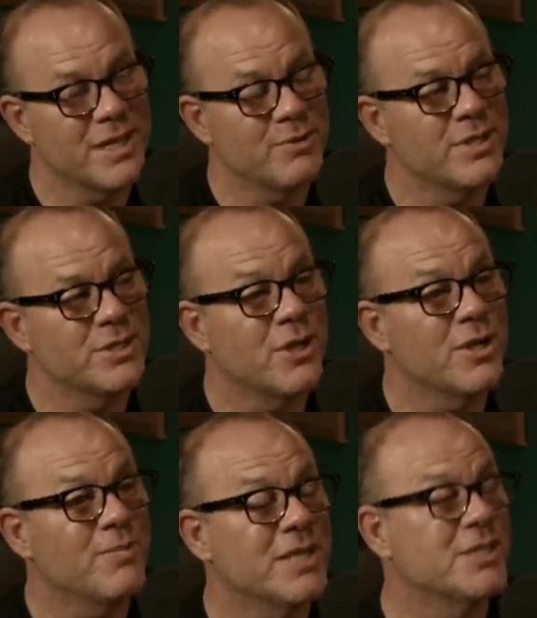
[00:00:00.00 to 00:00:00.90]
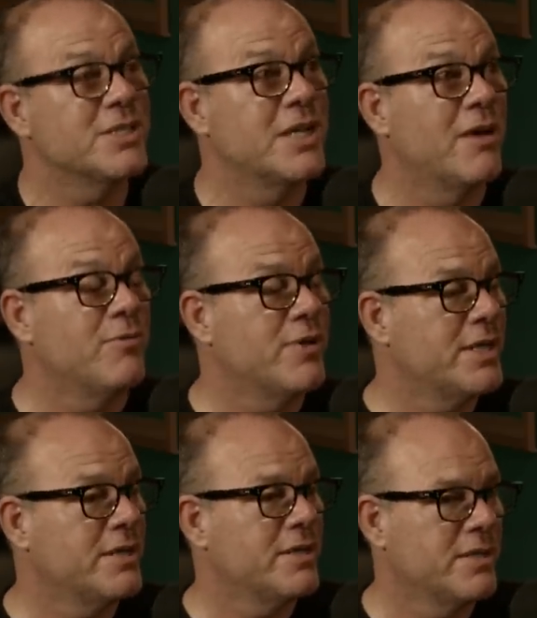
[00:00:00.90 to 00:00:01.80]
Like it when you talk so about fun.
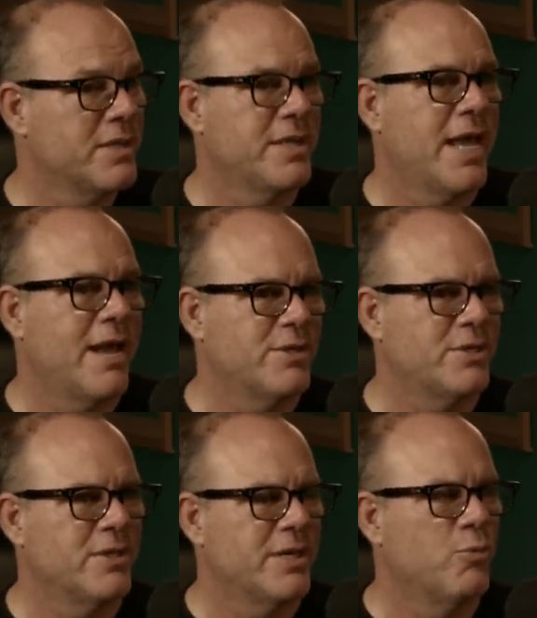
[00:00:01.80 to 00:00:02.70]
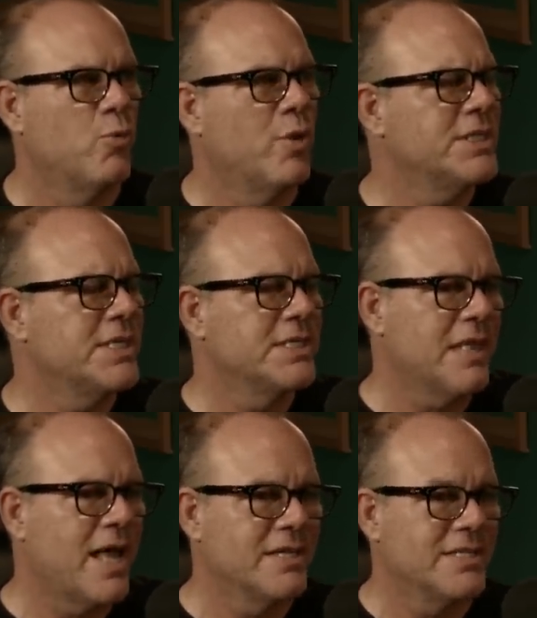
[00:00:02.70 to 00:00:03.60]
discovering the character, like yeah. once it's
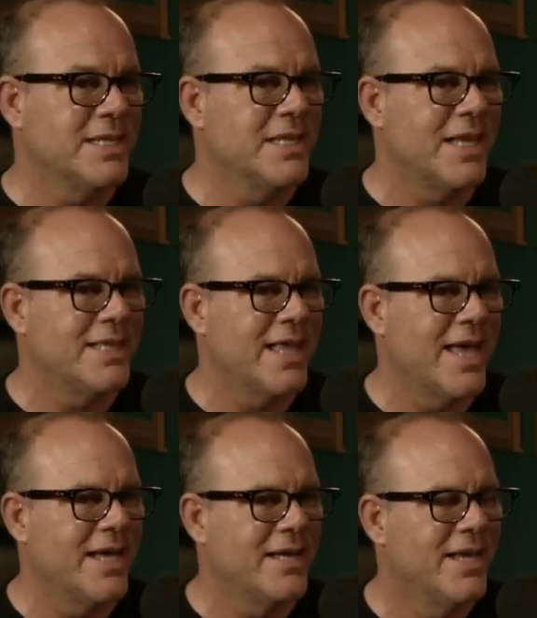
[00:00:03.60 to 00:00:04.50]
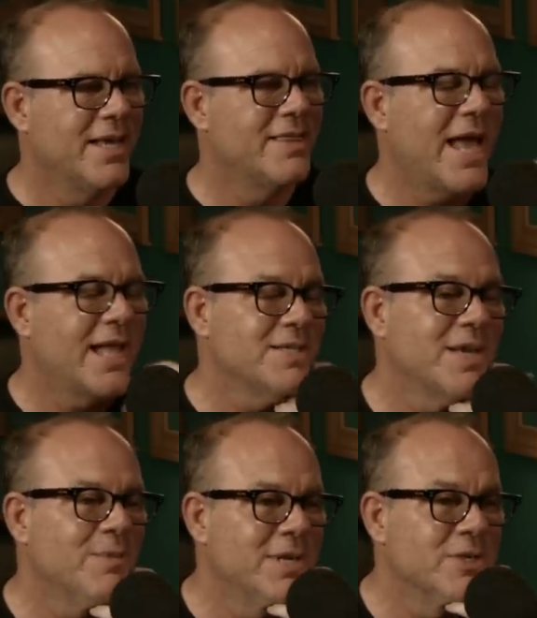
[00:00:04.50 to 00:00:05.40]
locked in like yes, that, yes. that's
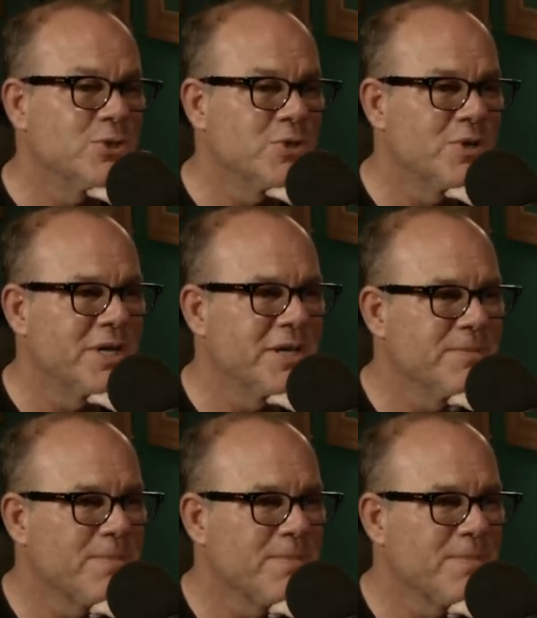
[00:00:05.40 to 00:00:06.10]
got to be a joy